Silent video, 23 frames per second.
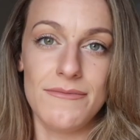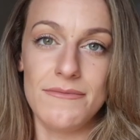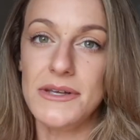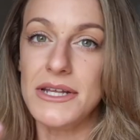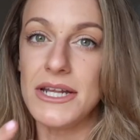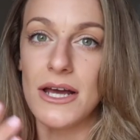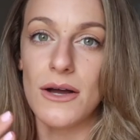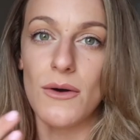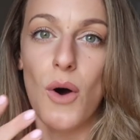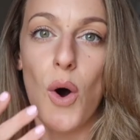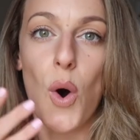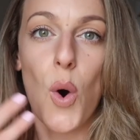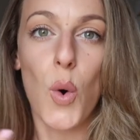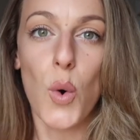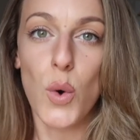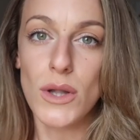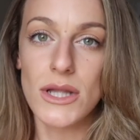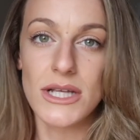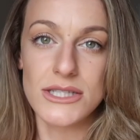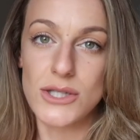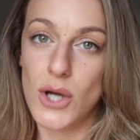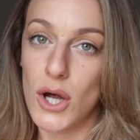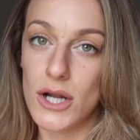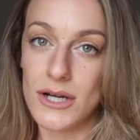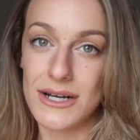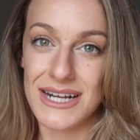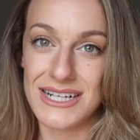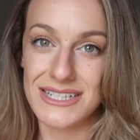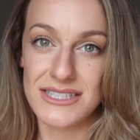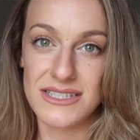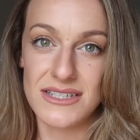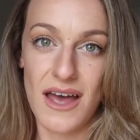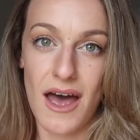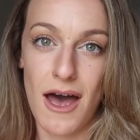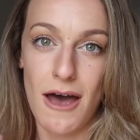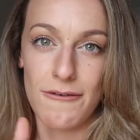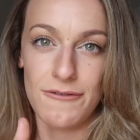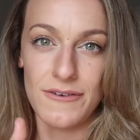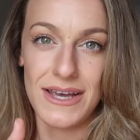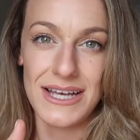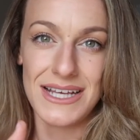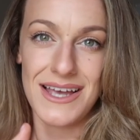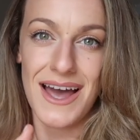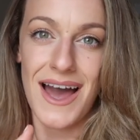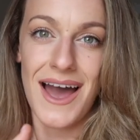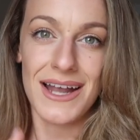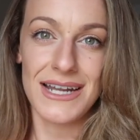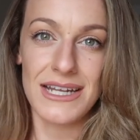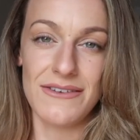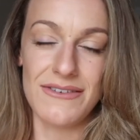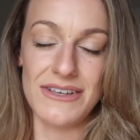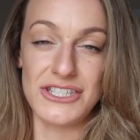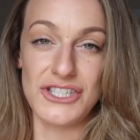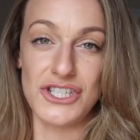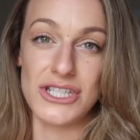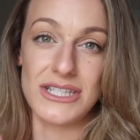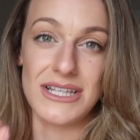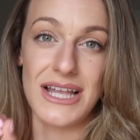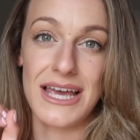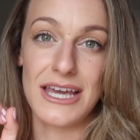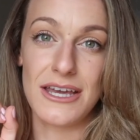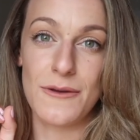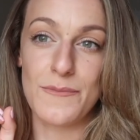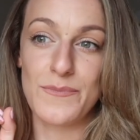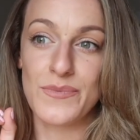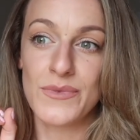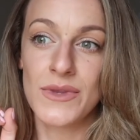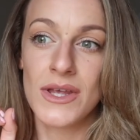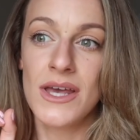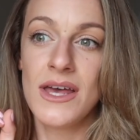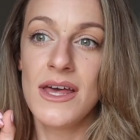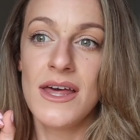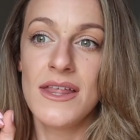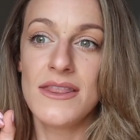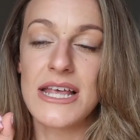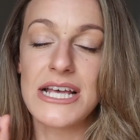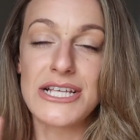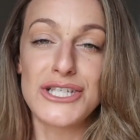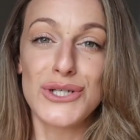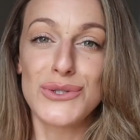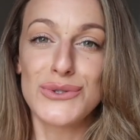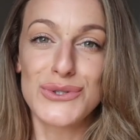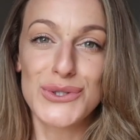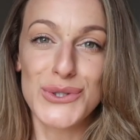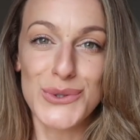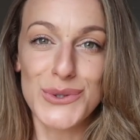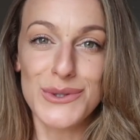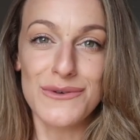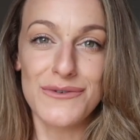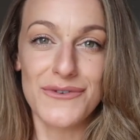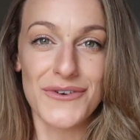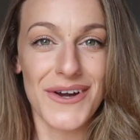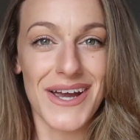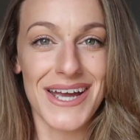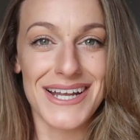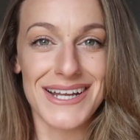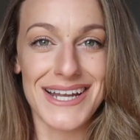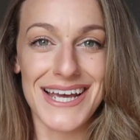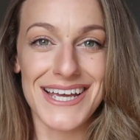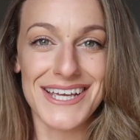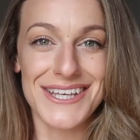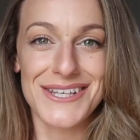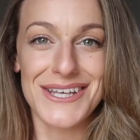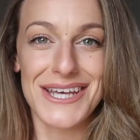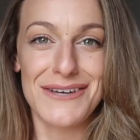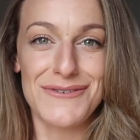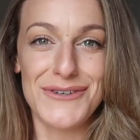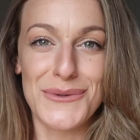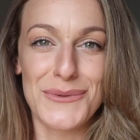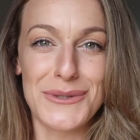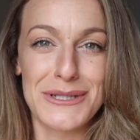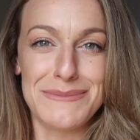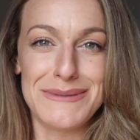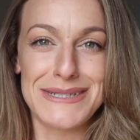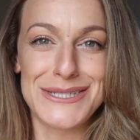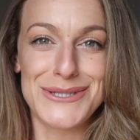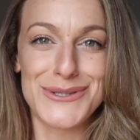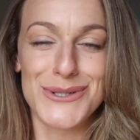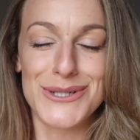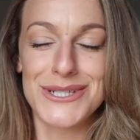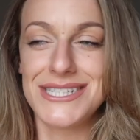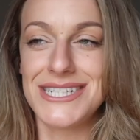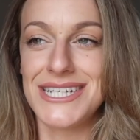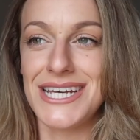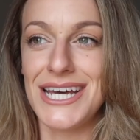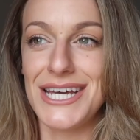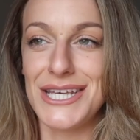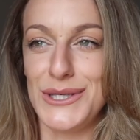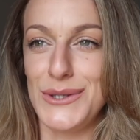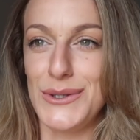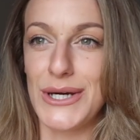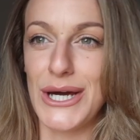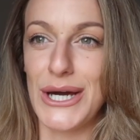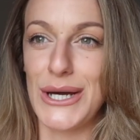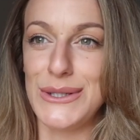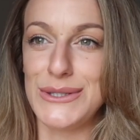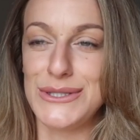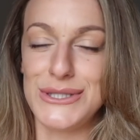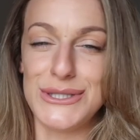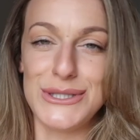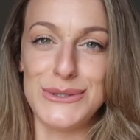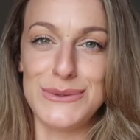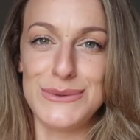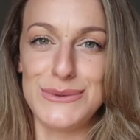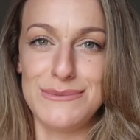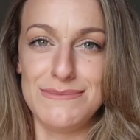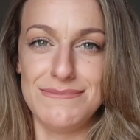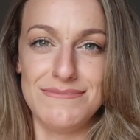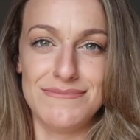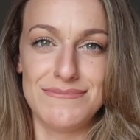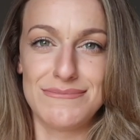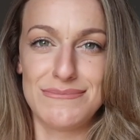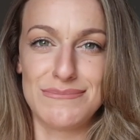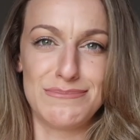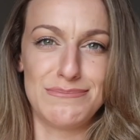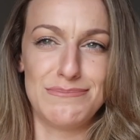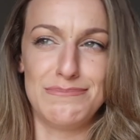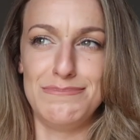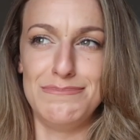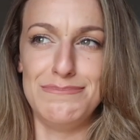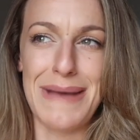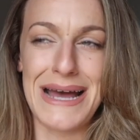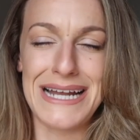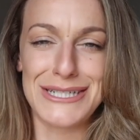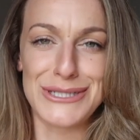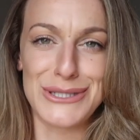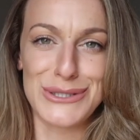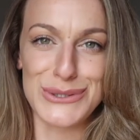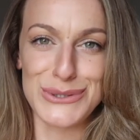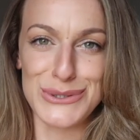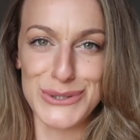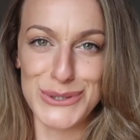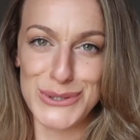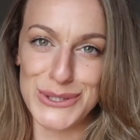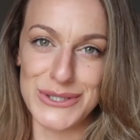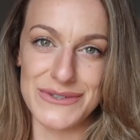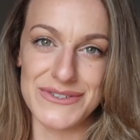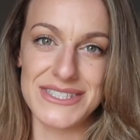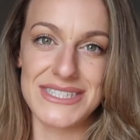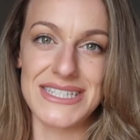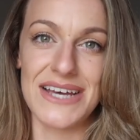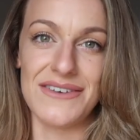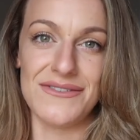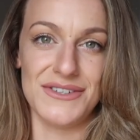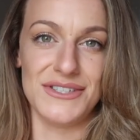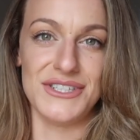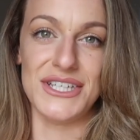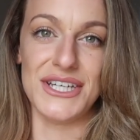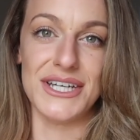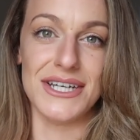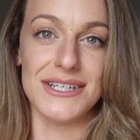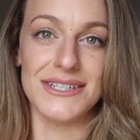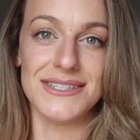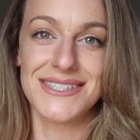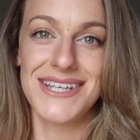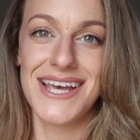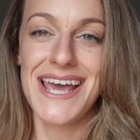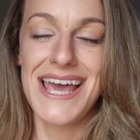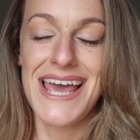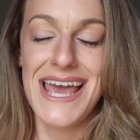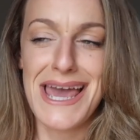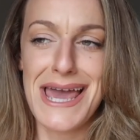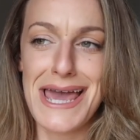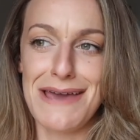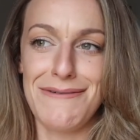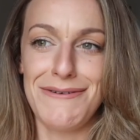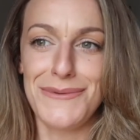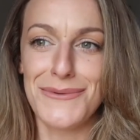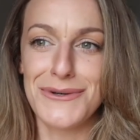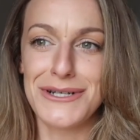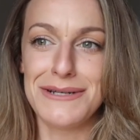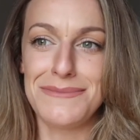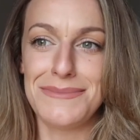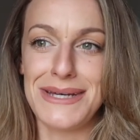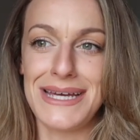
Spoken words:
you know, all this online stuff. It kind of is just like, there's no school for it. Like, if you want to be a doctor, you go to medical school for 7 years. If you want to